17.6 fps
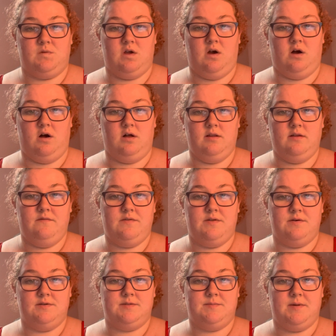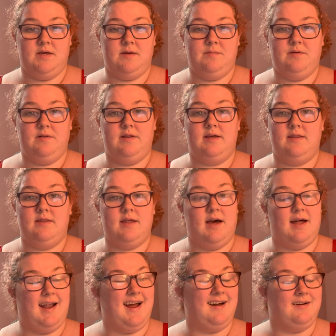All of those people in
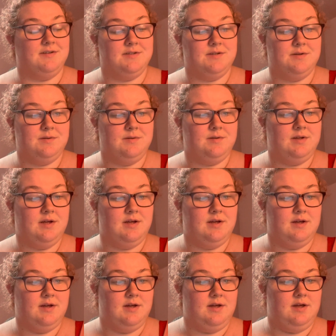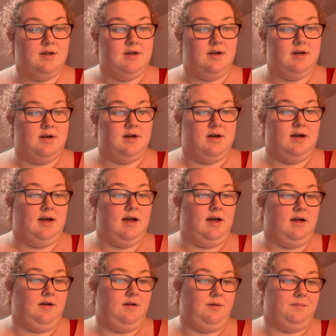that household
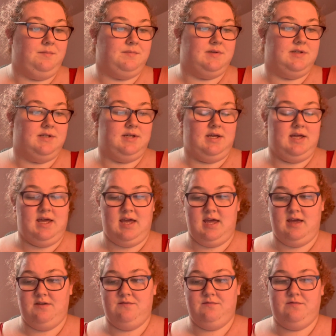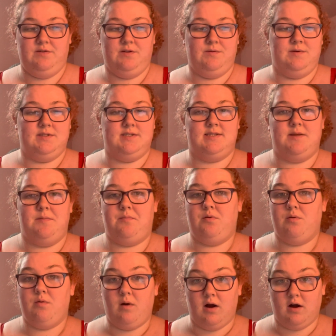helped influence the
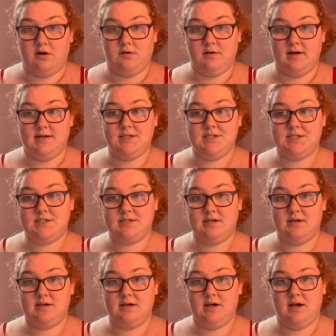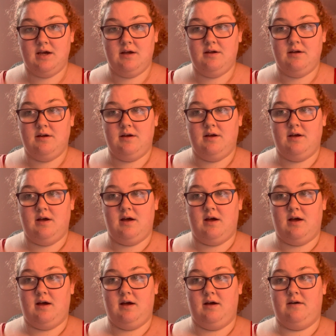progress
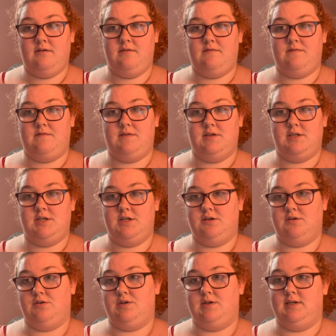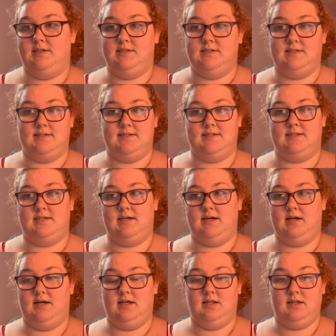of the children's
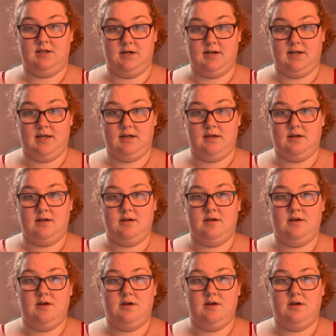learning.